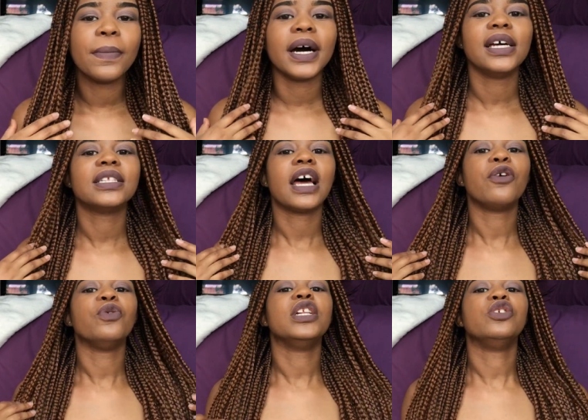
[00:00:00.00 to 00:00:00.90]
but
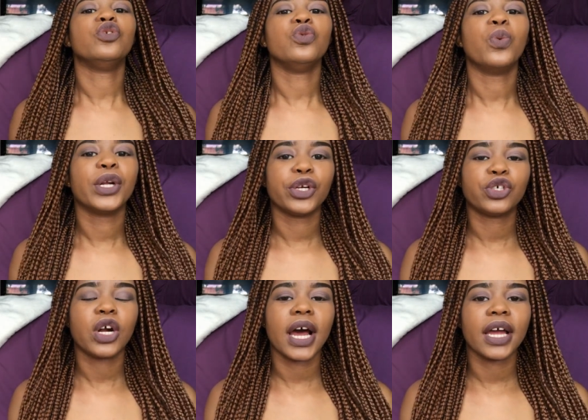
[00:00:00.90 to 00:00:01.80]
I really do want to
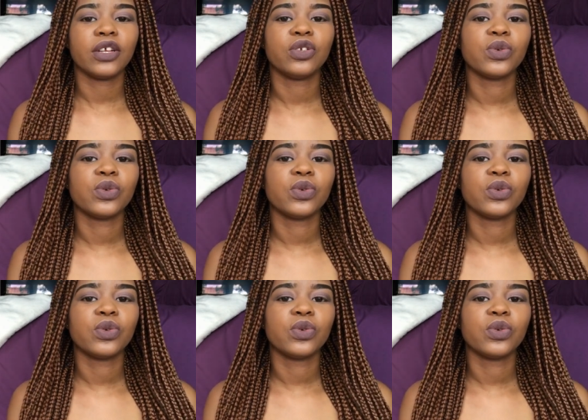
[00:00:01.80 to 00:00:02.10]
try